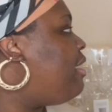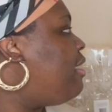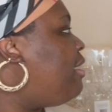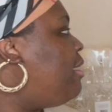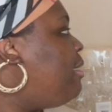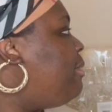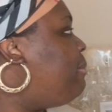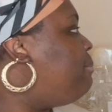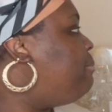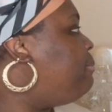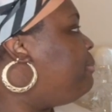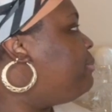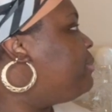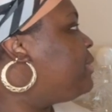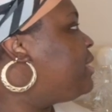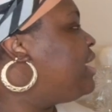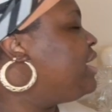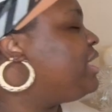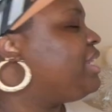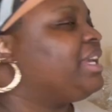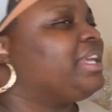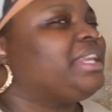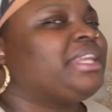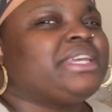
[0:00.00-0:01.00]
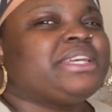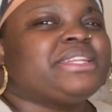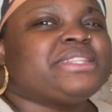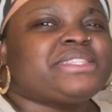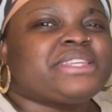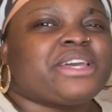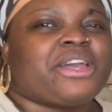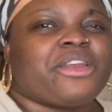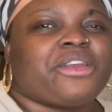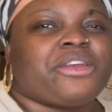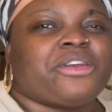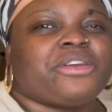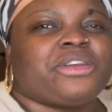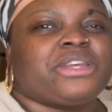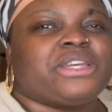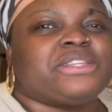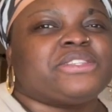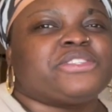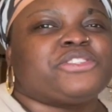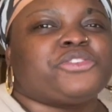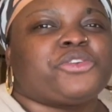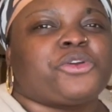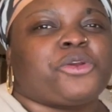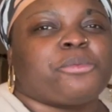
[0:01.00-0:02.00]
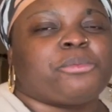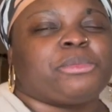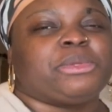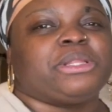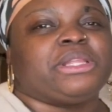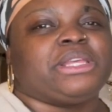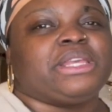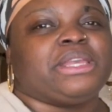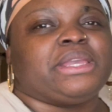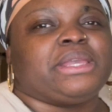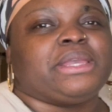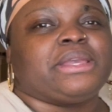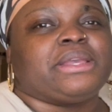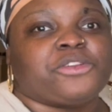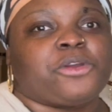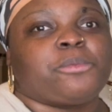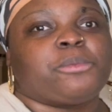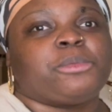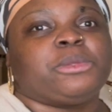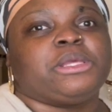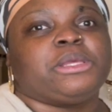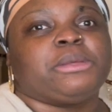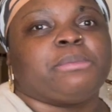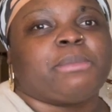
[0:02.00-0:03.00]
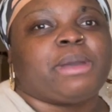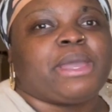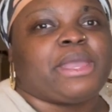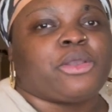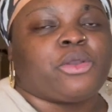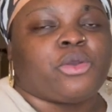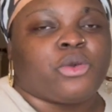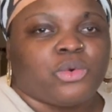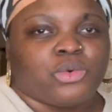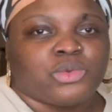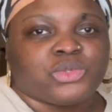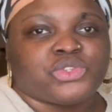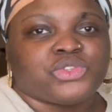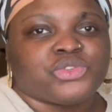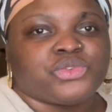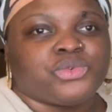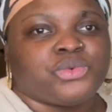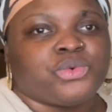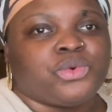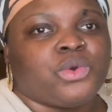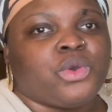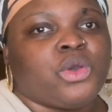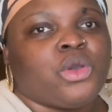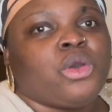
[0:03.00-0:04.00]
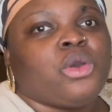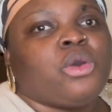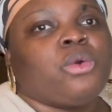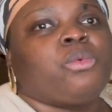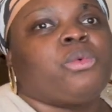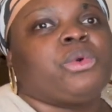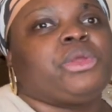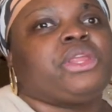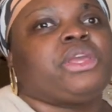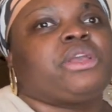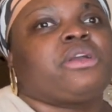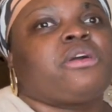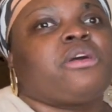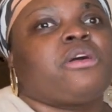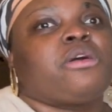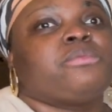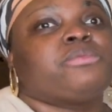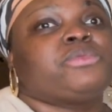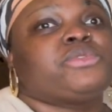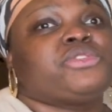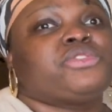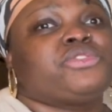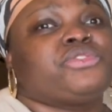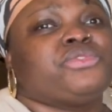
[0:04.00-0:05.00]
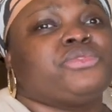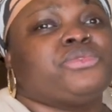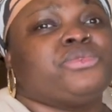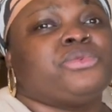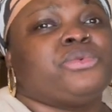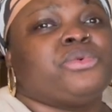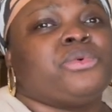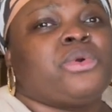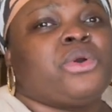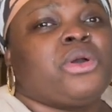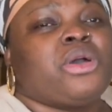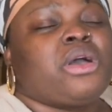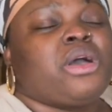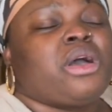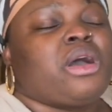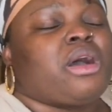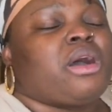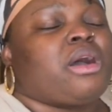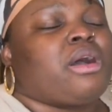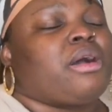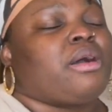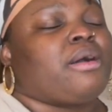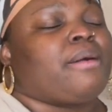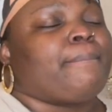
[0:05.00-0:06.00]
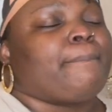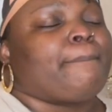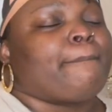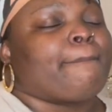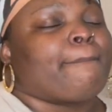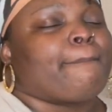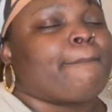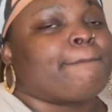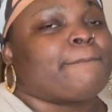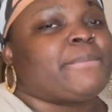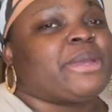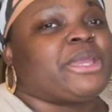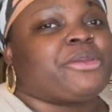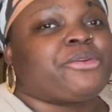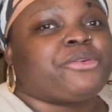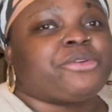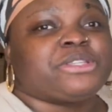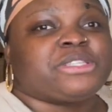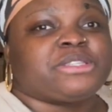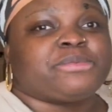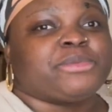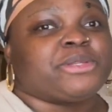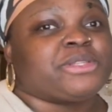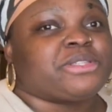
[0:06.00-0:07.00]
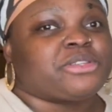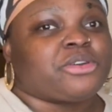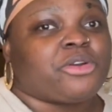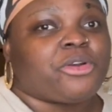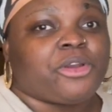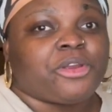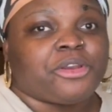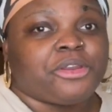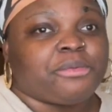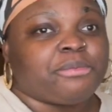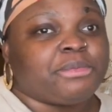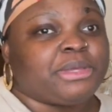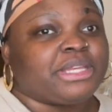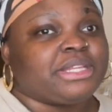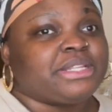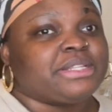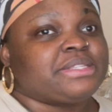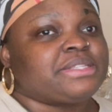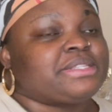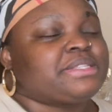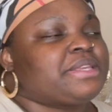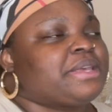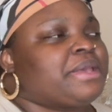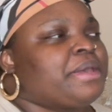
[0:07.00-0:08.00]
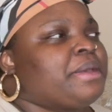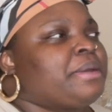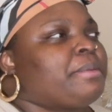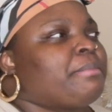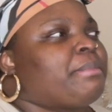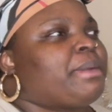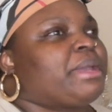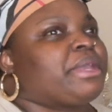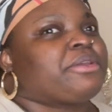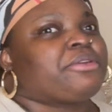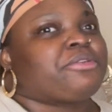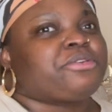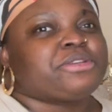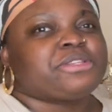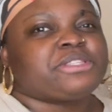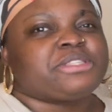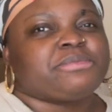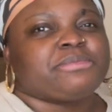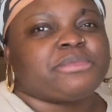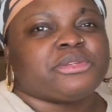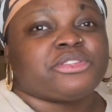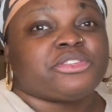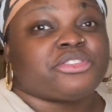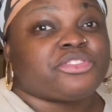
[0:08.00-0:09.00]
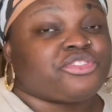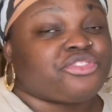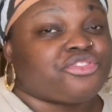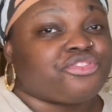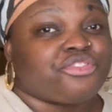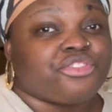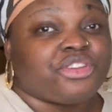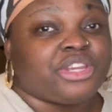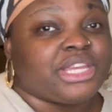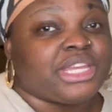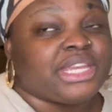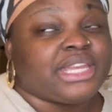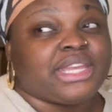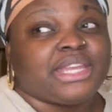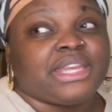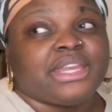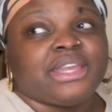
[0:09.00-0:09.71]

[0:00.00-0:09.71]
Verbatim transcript: um canadian tire is normally normally my go-to when it comes to um my christmas ornaments my christmas tree